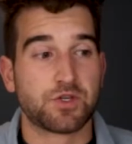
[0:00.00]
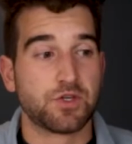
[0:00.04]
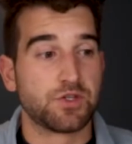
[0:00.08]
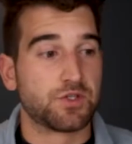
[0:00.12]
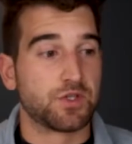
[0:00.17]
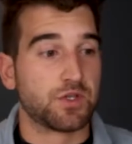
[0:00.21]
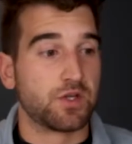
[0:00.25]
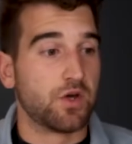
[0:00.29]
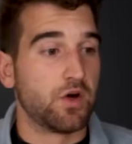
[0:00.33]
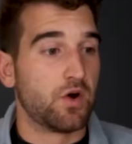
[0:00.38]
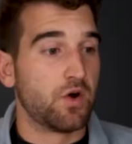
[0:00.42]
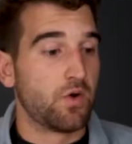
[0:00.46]
good
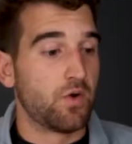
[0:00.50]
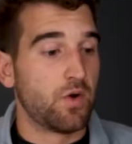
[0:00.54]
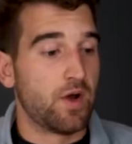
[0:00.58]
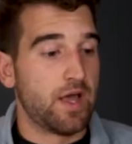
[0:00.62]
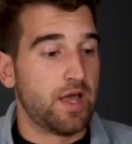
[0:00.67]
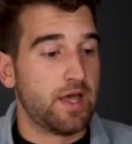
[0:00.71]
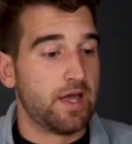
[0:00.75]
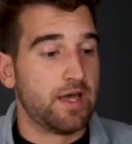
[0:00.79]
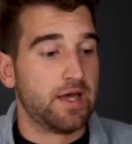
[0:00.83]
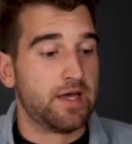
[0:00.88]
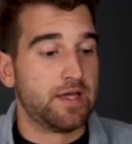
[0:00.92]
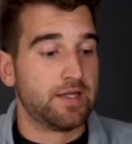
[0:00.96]
to go
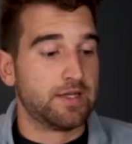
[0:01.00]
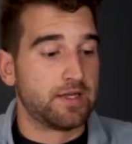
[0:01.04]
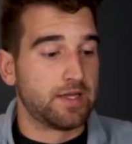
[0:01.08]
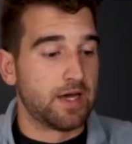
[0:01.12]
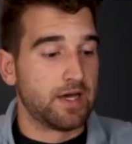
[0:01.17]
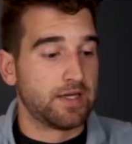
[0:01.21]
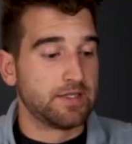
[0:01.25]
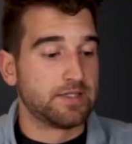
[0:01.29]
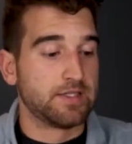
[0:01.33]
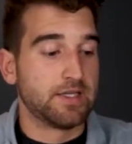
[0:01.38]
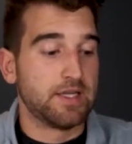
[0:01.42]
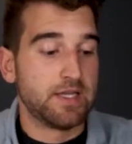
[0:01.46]
and
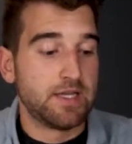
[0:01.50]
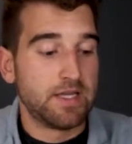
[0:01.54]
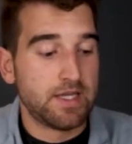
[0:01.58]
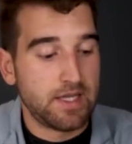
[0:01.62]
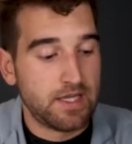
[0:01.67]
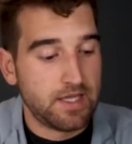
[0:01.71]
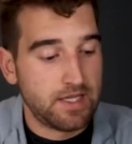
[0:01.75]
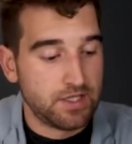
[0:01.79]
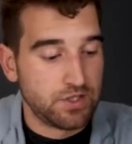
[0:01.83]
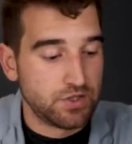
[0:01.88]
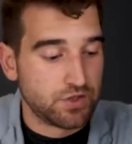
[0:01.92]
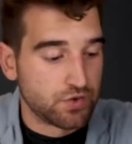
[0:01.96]
I
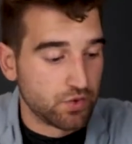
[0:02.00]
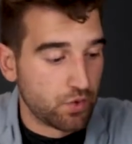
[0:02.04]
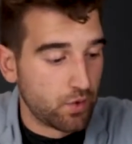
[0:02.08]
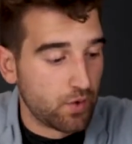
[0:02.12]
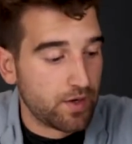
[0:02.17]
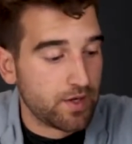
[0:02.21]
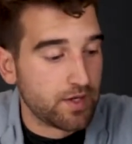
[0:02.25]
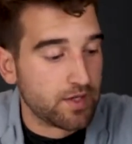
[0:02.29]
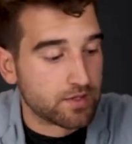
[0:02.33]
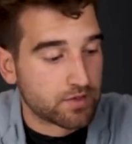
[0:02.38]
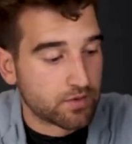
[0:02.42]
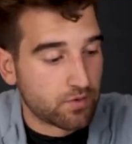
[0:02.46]
did
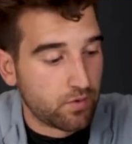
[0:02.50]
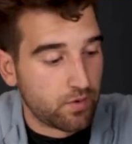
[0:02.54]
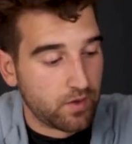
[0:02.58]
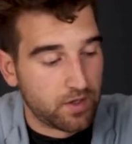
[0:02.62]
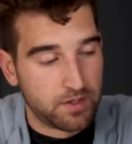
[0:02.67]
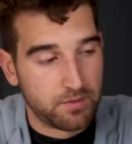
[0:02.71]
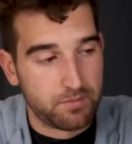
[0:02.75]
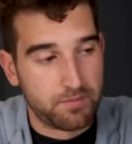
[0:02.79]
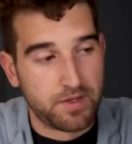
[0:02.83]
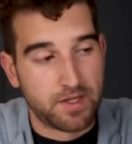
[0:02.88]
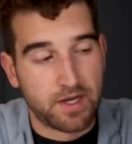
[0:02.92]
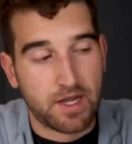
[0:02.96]
enjoy it
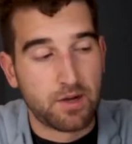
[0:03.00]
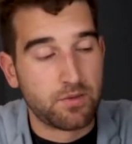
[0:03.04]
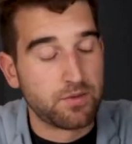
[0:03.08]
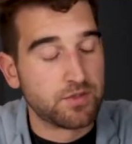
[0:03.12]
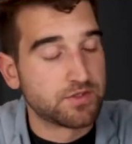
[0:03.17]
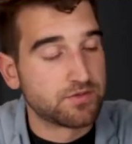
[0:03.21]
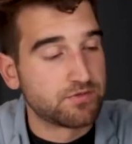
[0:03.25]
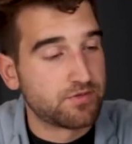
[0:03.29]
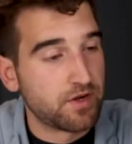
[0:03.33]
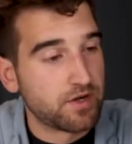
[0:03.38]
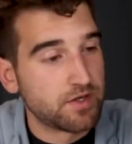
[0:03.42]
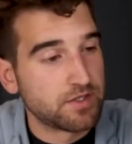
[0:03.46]
quite a bit. I
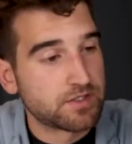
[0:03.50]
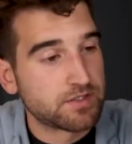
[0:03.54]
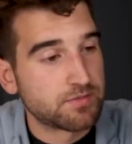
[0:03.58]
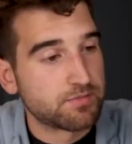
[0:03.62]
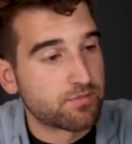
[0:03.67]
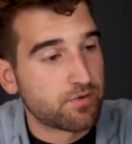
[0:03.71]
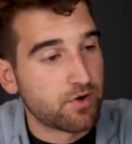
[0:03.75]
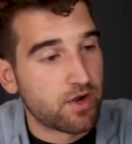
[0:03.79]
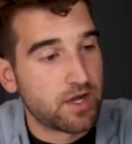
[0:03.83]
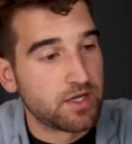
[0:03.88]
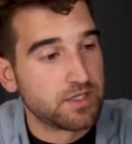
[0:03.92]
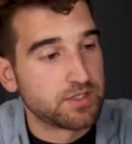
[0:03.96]
was very
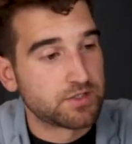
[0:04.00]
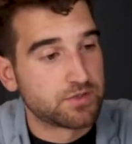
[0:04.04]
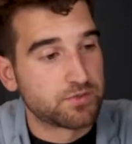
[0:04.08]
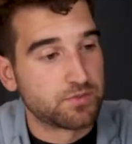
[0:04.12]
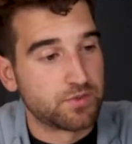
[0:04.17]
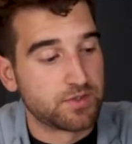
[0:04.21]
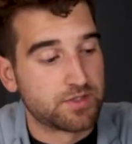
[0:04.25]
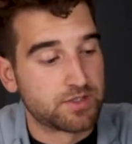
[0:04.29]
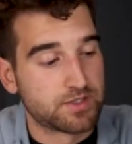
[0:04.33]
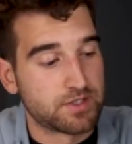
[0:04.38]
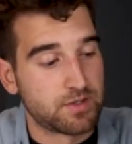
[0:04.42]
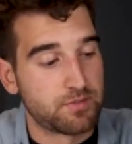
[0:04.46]
surprised
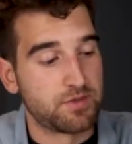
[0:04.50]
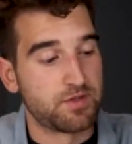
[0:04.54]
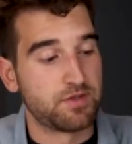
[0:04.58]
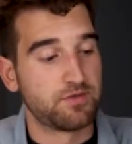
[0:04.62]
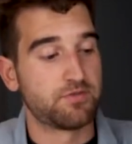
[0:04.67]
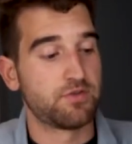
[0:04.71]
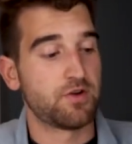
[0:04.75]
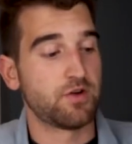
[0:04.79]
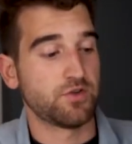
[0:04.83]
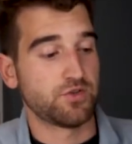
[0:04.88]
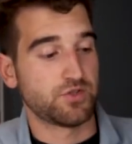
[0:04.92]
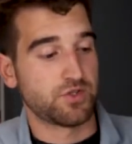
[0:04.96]
with some of the
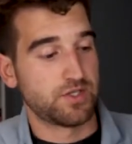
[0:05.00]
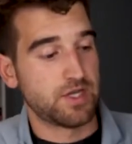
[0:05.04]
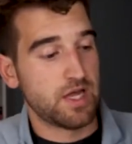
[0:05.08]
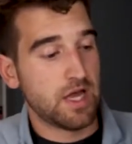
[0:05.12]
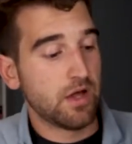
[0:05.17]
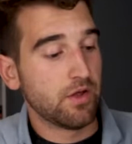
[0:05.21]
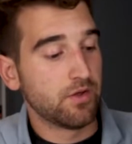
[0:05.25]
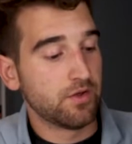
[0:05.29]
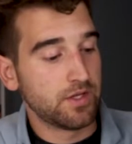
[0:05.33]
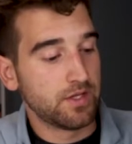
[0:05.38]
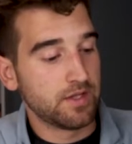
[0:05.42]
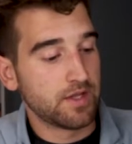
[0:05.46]

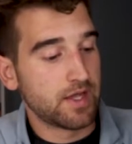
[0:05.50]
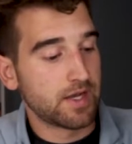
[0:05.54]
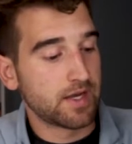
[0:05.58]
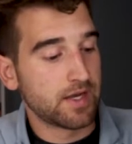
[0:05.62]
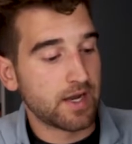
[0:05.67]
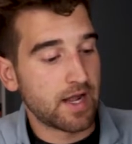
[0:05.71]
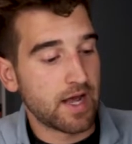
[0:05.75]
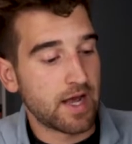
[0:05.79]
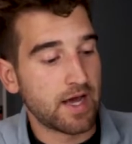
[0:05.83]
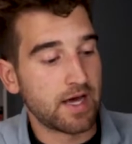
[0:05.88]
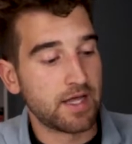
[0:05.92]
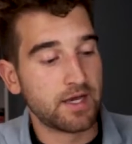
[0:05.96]
functionality that
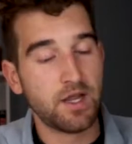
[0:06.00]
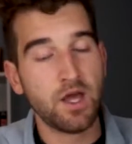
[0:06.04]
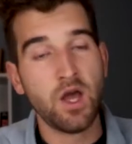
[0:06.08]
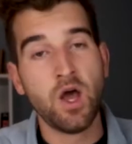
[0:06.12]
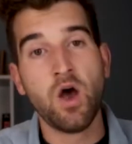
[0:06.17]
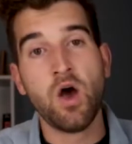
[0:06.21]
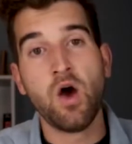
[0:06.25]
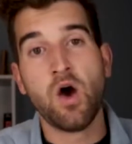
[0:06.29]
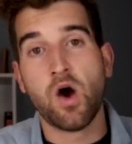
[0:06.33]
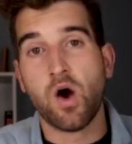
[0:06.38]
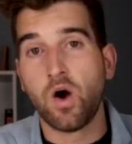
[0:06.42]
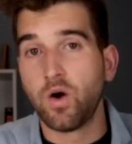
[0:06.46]
it had,
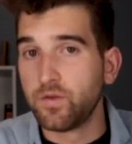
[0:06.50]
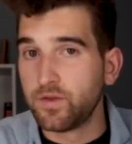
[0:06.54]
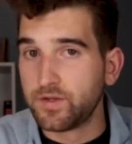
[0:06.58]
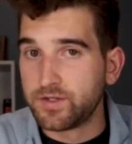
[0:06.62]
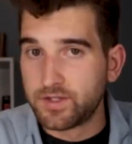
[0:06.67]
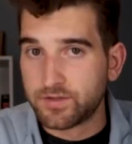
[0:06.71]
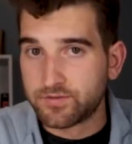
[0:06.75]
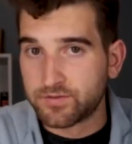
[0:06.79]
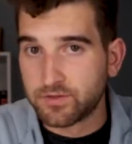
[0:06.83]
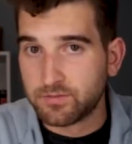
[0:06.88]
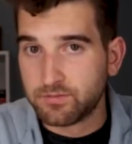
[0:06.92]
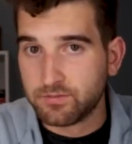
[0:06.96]
all the
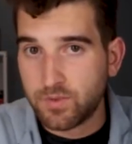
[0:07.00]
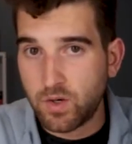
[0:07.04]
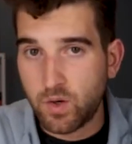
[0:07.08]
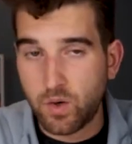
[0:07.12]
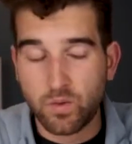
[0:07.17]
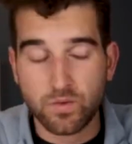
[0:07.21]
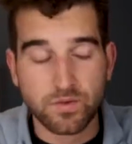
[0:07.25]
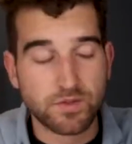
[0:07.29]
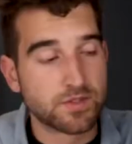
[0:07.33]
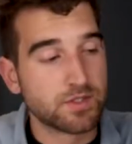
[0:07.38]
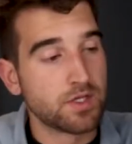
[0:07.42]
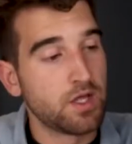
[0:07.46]
different
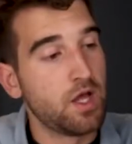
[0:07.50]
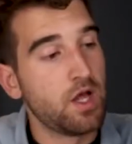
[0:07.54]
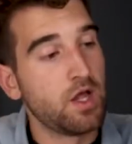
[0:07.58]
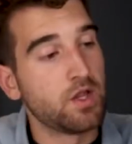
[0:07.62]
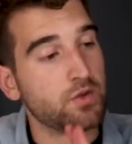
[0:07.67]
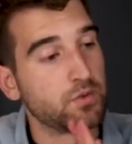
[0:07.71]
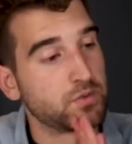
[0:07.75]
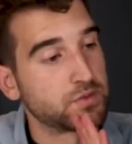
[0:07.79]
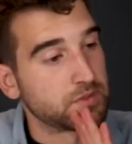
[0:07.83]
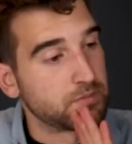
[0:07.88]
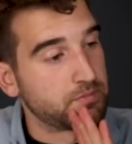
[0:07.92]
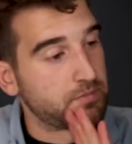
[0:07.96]
modes.
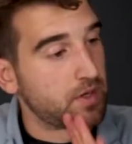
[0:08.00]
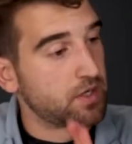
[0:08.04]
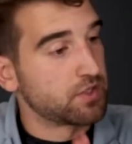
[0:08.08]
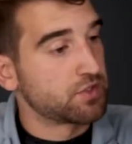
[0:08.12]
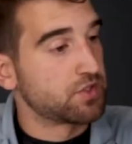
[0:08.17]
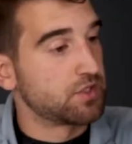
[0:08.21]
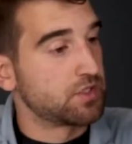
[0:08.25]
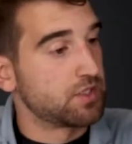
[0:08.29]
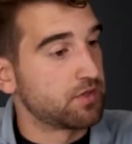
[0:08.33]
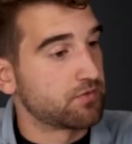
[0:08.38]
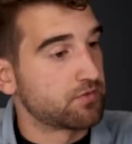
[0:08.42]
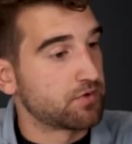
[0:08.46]
There was a
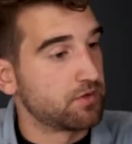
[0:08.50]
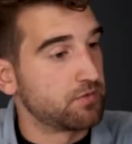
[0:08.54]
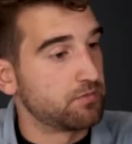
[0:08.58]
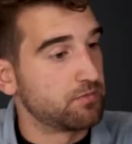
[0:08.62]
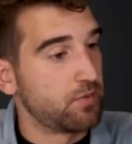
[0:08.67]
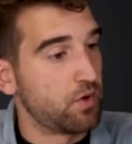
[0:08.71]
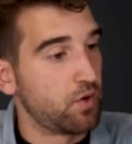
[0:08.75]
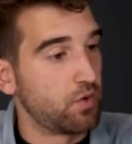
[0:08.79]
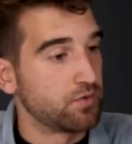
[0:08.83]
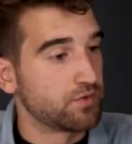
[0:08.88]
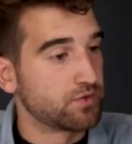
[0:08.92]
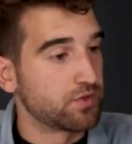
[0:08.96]
bunch of different
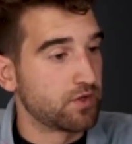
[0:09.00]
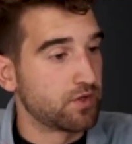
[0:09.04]
modes